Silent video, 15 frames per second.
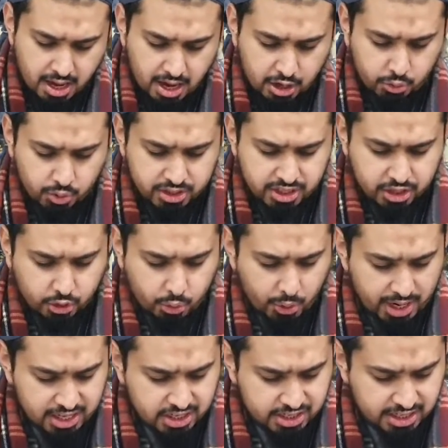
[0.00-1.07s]
It was a
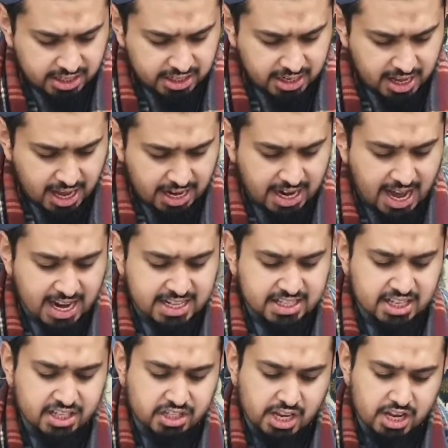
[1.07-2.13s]
question and
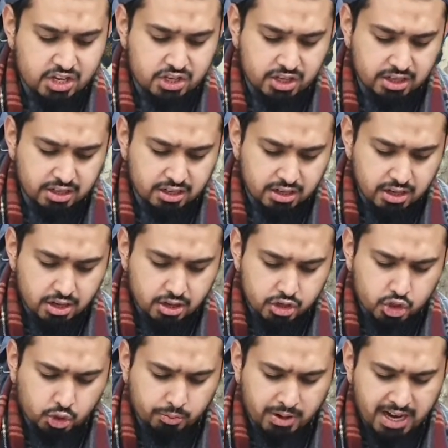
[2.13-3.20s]
answer session.
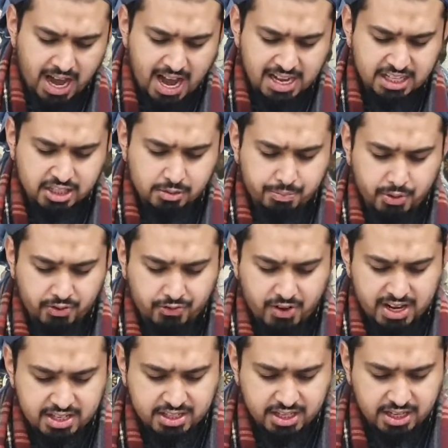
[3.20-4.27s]
Someone asked the
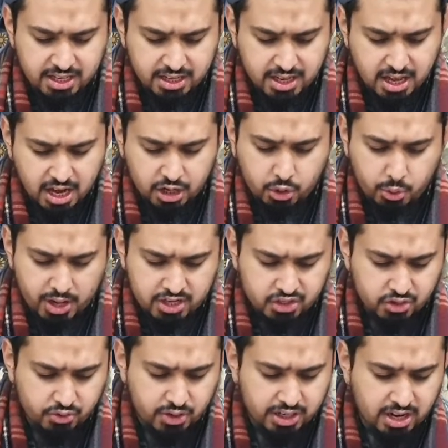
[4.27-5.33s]
professor a
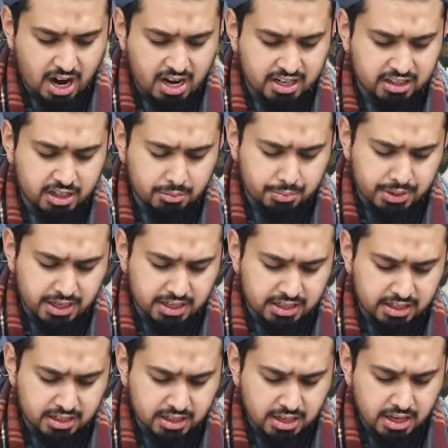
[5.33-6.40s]
question regarding the
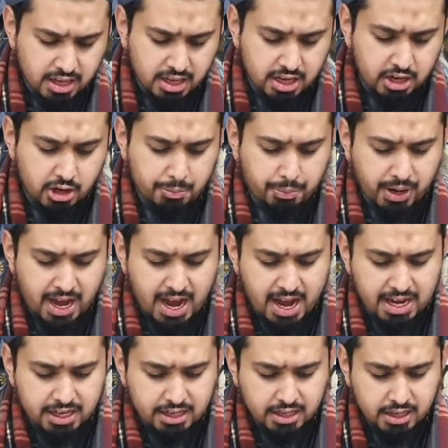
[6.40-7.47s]
beard. He
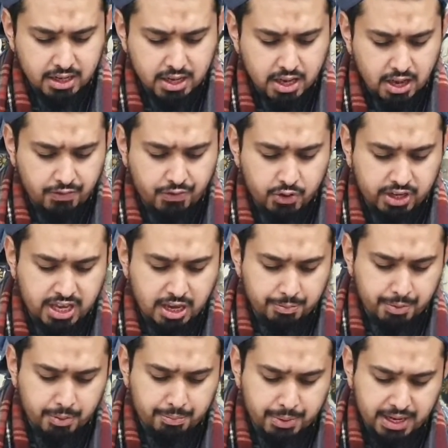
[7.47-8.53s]
replied, if you
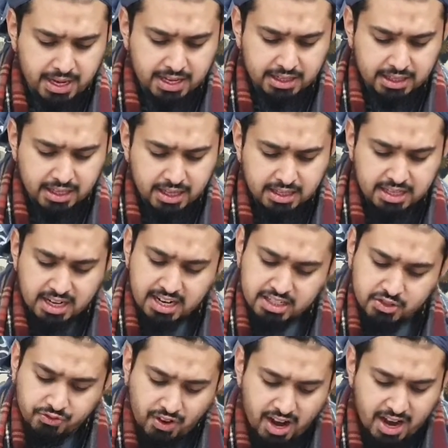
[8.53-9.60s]
keep a beard, then
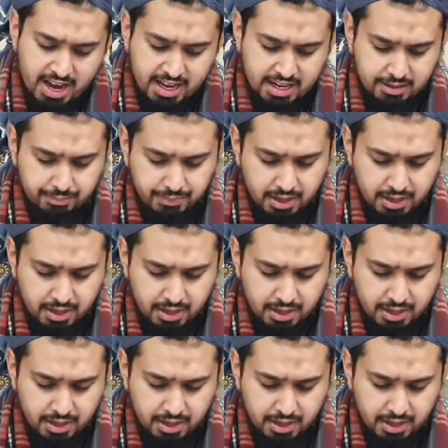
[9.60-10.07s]
it's fine.